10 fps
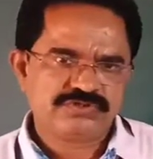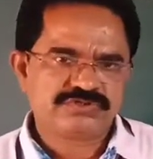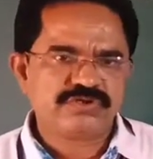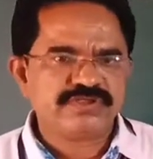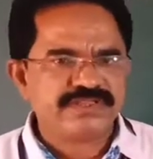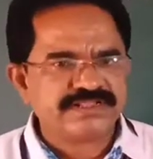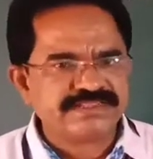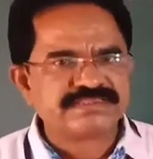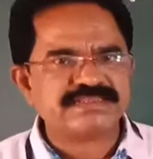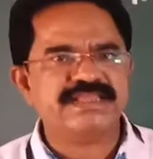So in
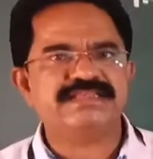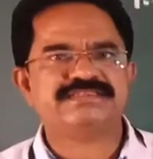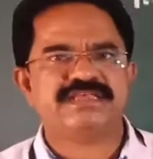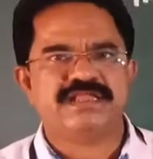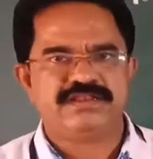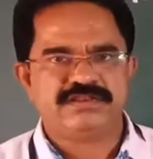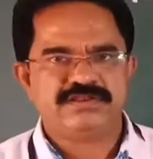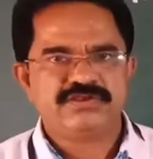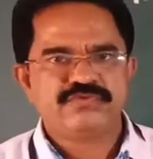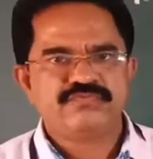this lesson,
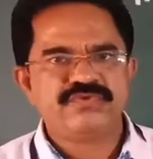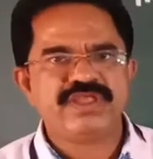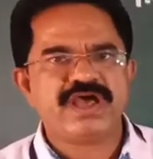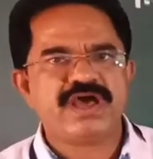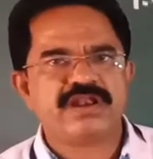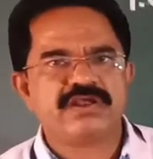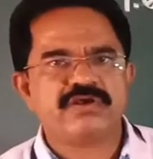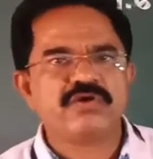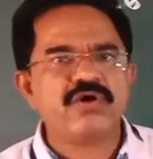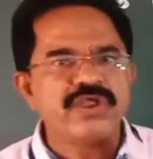we
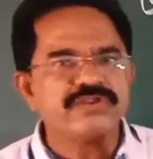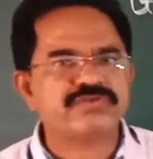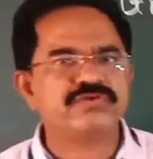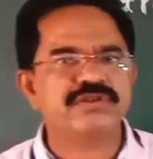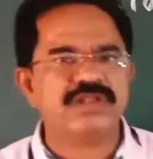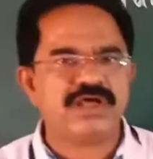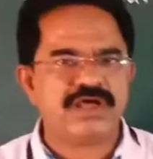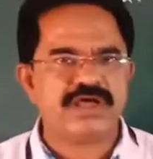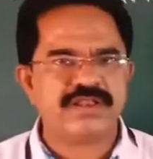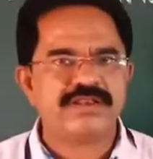are going to
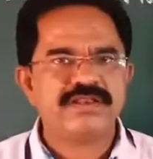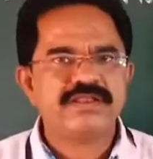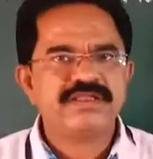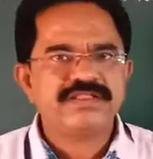learn